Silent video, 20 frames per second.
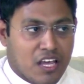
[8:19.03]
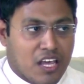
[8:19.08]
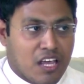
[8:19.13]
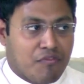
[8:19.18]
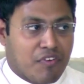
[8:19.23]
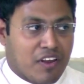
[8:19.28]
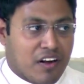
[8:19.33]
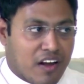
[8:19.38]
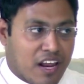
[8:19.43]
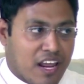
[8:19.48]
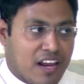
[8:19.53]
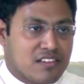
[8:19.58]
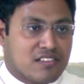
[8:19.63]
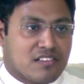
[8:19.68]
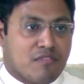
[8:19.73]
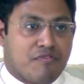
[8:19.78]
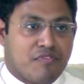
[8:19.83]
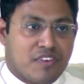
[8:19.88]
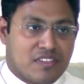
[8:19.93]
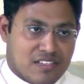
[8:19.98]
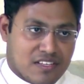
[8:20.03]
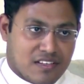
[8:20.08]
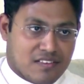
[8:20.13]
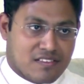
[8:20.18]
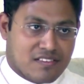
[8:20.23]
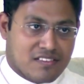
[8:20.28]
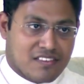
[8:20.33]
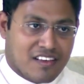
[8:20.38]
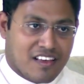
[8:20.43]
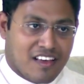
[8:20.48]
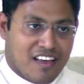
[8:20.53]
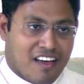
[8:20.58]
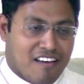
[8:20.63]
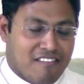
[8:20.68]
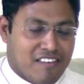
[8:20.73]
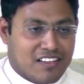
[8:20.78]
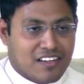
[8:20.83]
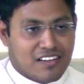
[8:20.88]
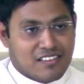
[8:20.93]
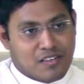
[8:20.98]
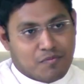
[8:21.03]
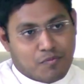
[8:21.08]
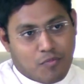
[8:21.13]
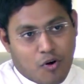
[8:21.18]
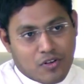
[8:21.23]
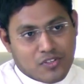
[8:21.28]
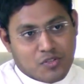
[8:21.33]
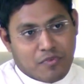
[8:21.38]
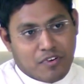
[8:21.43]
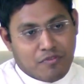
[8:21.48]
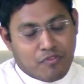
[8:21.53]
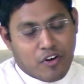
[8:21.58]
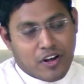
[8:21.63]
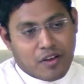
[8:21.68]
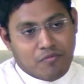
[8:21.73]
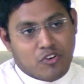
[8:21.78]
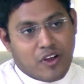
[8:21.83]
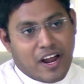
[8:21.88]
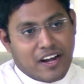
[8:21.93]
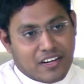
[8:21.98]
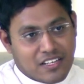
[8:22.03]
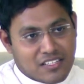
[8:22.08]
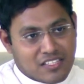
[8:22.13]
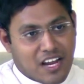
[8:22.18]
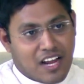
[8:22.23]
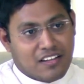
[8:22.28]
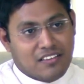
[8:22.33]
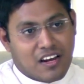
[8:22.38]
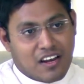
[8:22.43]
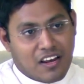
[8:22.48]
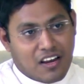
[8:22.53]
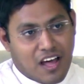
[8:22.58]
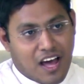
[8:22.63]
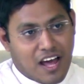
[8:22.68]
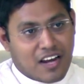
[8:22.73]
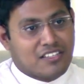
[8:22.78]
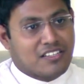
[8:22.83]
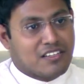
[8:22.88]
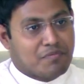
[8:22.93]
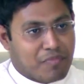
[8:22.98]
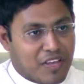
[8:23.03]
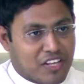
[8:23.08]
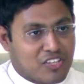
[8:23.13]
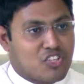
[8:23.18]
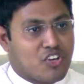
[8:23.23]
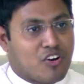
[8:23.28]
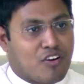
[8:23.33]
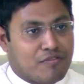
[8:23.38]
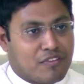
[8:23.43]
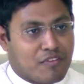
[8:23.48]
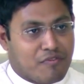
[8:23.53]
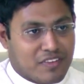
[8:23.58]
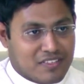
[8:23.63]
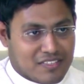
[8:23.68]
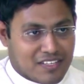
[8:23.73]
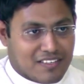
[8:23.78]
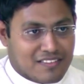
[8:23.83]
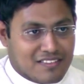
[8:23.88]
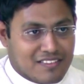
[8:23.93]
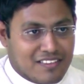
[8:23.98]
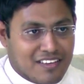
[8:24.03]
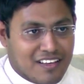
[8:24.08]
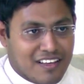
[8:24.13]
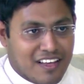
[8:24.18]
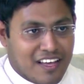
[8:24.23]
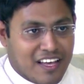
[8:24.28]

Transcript: If he reads physics, whether is it possible for him to understand the larger picture of the physics?